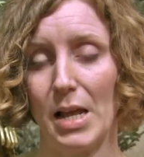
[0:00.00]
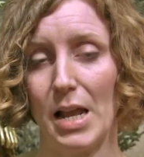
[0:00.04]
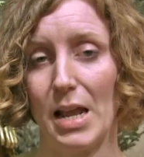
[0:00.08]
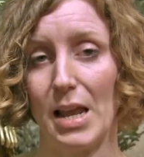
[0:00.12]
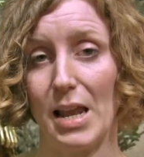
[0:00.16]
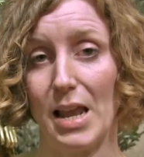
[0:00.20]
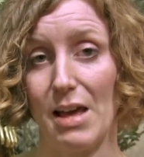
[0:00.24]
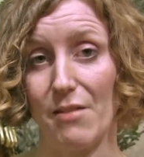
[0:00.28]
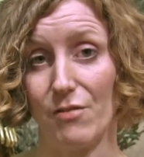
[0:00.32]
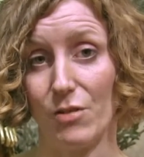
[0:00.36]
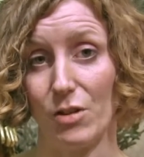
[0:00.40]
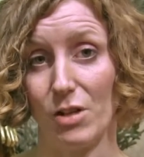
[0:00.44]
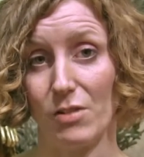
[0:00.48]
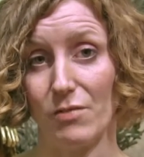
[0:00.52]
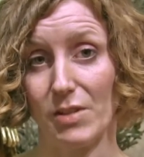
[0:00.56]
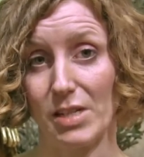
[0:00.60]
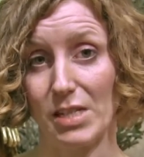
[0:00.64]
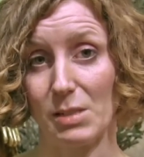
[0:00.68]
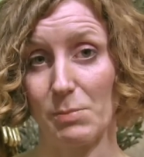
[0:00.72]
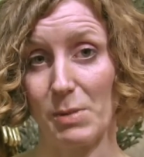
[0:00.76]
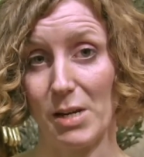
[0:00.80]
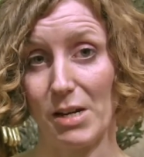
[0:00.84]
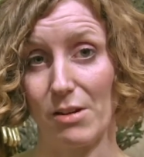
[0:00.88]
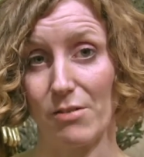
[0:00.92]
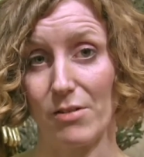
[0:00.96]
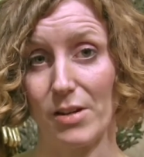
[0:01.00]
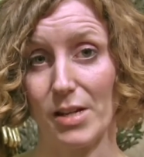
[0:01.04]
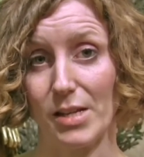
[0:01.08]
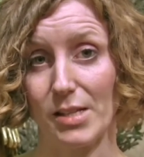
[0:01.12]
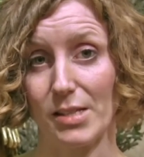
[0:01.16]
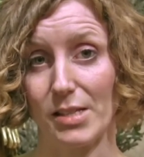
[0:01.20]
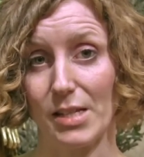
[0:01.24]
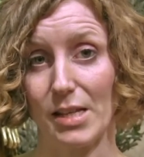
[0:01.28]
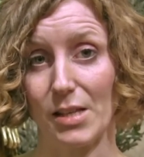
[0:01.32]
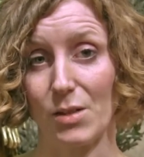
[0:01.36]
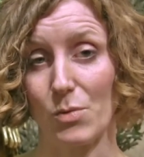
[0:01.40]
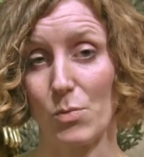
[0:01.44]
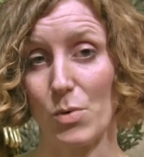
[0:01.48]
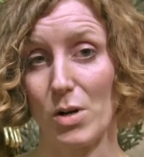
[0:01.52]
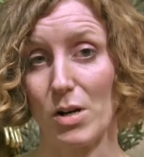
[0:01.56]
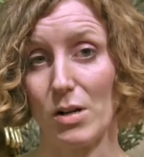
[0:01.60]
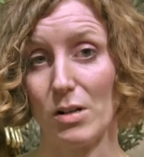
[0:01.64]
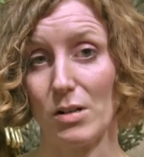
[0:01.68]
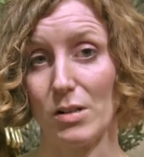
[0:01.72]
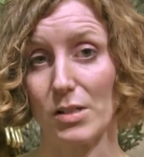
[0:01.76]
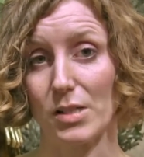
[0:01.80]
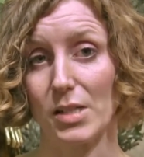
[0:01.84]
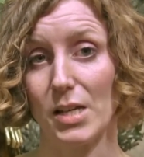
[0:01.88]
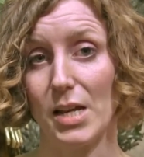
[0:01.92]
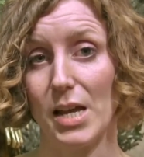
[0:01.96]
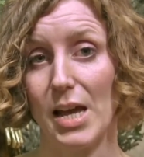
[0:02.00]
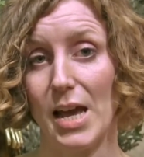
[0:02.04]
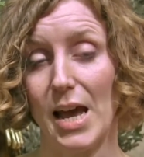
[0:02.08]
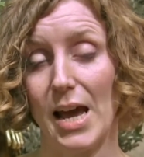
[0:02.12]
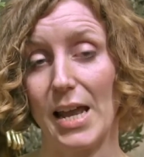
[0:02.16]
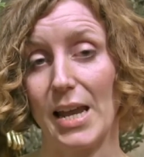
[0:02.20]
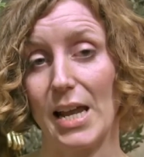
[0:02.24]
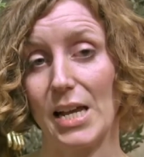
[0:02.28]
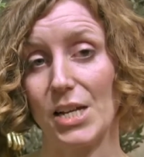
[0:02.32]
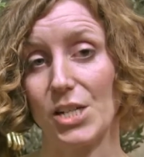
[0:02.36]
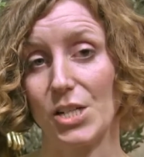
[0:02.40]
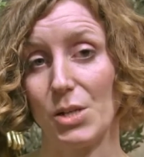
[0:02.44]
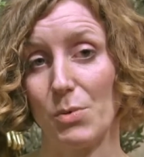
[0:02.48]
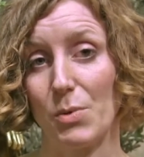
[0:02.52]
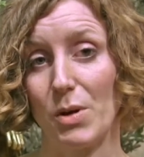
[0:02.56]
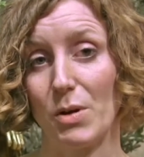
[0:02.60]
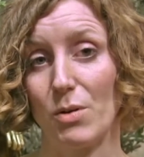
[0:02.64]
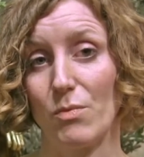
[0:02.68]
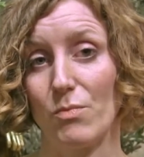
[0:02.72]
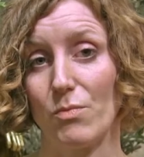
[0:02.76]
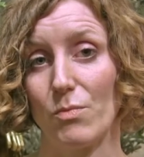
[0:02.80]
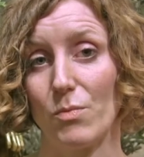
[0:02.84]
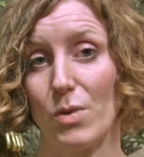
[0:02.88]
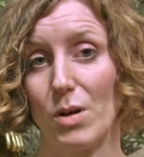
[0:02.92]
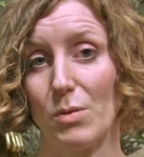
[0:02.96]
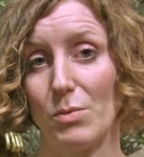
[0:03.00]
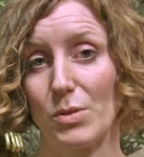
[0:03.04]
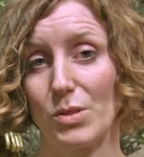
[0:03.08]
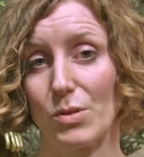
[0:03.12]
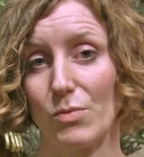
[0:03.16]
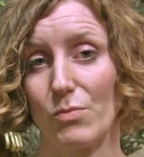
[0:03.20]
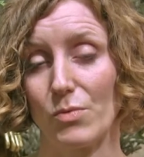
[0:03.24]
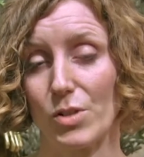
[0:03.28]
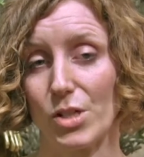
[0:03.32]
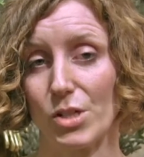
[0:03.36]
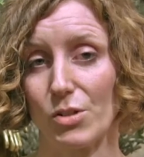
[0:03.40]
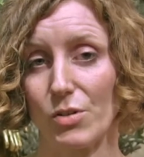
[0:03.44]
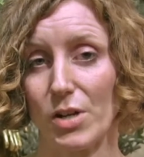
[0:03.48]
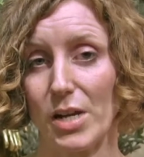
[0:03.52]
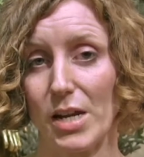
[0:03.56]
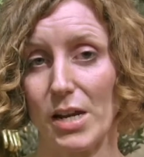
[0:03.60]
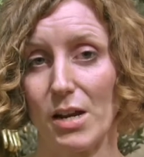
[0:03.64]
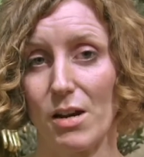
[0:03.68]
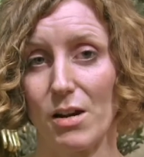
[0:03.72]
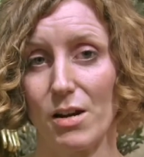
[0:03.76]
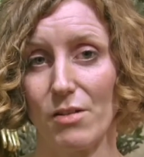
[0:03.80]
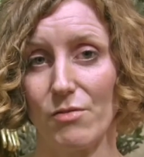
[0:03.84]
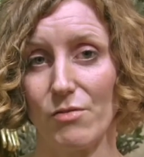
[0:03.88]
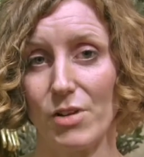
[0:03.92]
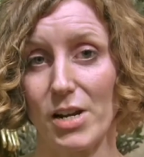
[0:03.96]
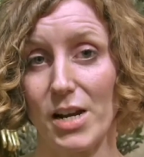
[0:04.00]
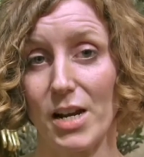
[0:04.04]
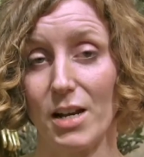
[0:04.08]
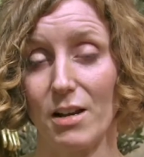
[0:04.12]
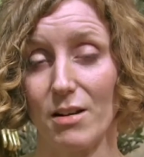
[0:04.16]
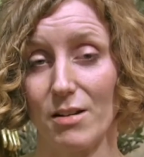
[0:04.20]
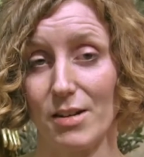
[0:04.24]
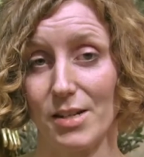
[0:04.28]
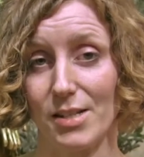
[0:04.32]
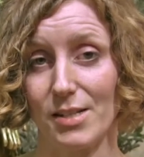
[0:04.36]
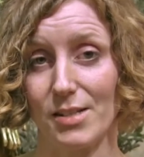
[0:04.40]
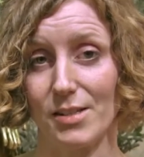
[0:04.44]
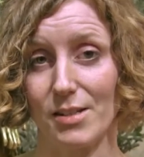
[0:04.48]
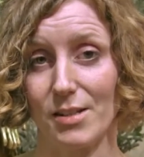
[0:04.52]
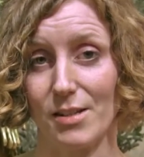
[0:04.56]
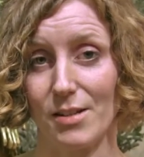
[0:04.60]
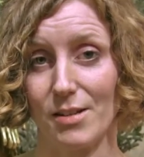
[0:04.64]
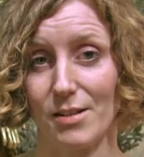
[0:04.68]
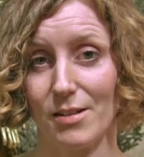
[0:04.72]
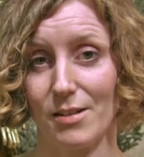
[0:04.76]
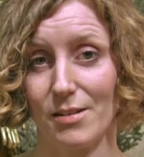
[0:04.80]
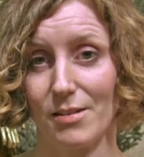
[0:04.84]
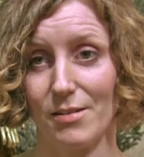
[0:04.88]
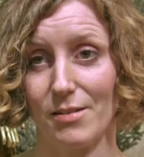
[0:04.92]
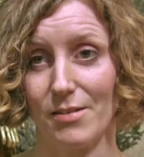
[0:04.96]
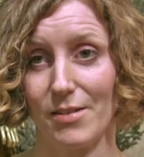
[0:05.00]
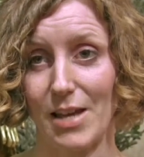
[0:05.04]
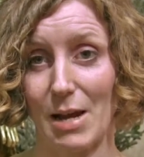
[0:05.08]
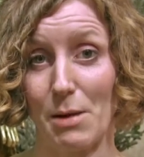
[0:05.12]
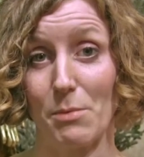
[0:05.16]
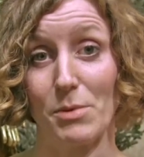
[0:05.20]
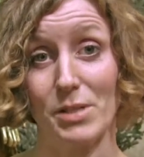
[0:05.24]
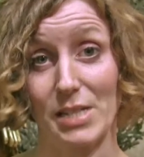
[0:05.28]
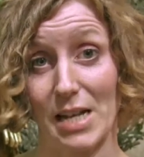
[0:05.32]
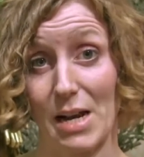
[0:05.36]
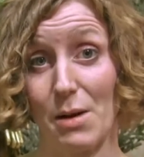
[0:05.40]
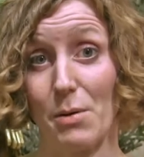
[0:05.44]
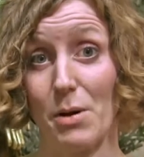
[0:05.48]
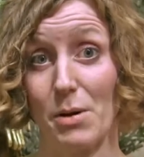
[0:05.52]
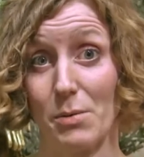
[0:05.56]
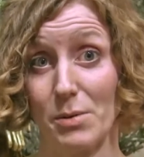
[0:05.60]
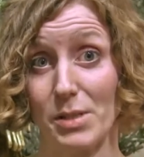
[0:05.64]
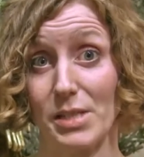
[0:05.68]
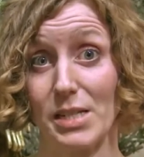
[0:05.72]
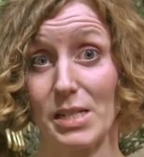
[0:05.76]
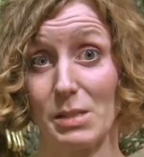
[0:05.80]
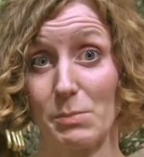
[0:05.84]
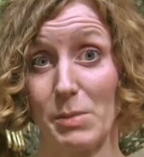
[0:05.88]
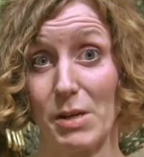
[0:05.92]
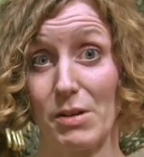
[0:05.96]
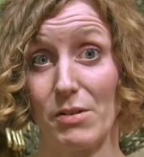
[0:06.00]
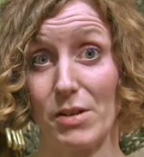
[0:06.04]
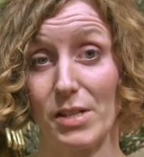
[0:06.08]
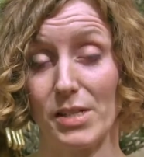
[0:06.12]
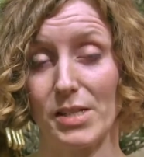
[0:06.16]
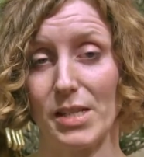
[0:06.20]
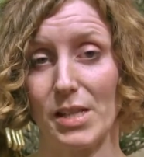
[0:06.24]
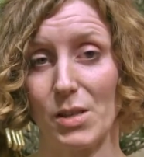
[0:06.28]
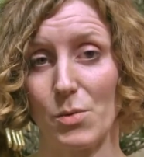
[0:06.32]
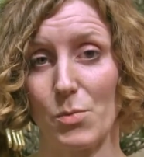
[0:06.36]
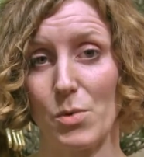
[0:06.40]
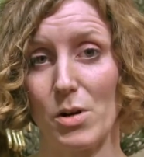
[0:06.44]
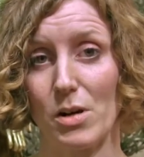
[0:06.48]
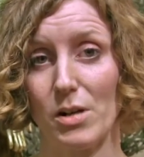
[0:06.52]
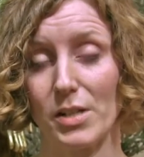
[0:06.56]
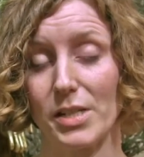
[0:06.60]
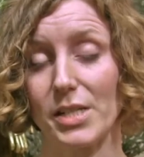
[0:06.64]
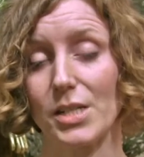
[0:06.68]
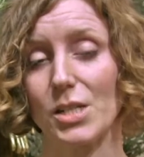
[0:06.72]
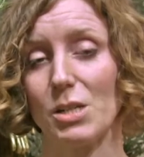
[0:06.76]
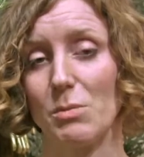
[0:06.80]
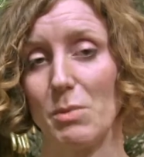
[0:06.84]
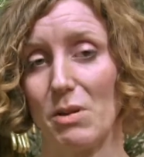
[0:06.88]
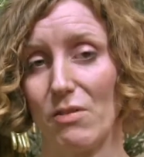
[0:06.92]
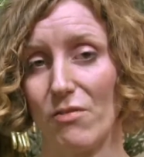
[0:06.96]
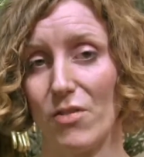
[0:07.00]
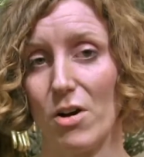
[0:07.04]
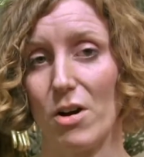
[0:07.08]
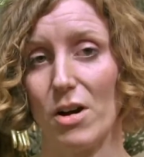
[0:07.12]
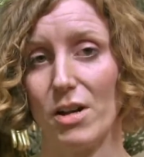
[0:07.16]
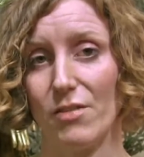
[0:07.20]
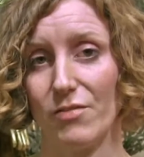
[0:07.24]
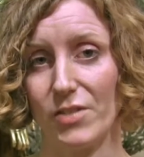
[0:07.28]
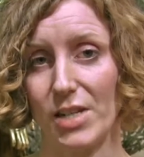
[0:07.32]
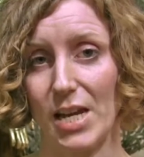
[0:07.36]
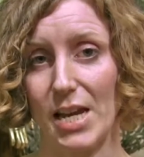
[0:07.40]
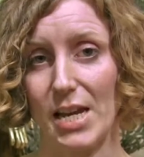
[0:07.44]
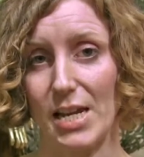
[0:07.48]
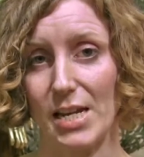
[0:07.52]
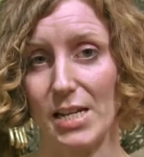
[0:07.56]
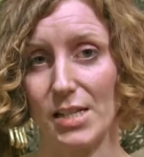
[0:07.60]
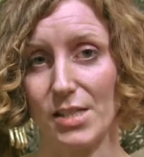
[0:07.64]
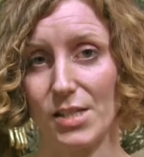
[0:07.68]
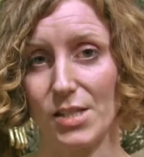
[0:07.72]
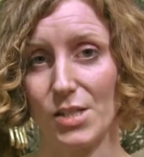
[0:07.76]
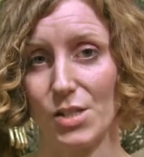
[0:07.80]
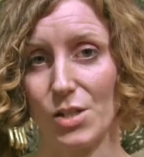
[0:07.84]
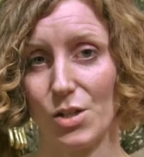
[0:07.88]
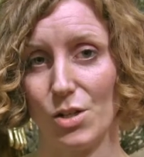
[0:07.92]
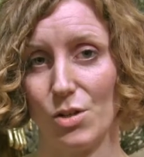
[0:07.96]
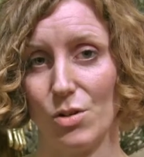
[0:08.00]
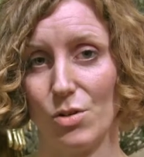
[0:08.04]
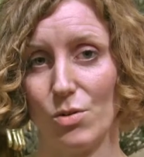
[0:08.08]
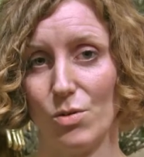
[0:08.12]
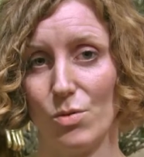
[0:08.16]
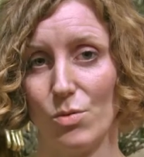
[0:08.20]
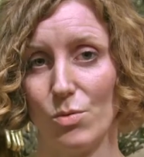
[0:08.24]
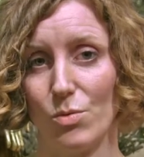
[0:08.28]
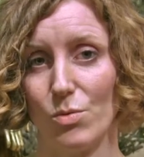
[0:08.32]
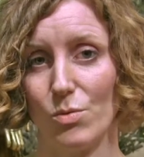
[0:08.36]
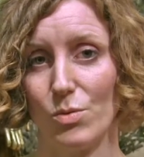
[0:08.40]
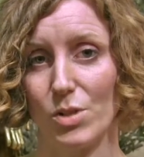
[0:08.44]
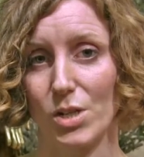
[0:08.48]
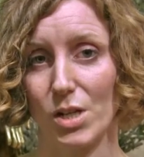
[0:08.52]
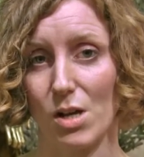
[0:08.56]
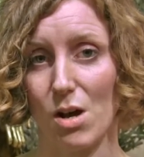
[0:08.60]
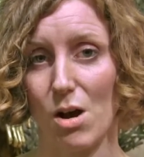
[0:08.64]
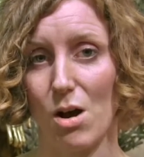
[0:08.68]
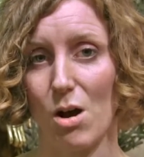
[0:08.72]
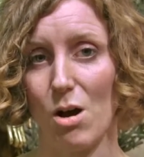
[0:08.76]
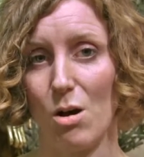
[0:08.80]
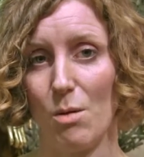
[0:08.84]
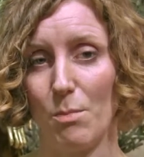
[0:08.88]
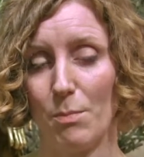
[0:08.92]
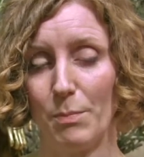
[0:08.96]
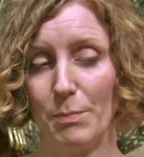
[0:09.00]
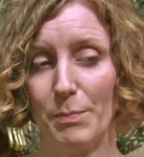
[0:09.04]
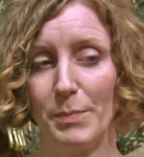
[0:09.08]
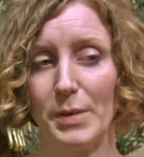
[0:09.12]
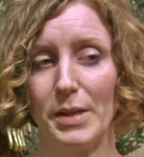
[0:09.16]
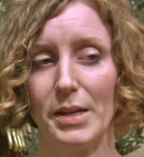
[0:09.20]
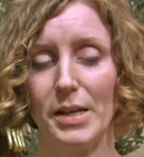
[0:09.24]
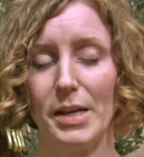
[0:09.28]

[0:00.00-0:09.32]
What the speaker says: level of experiencing the world. And actually when I was on retreat, I realised that that was how I was experiencing the world. It took me 5 days to calm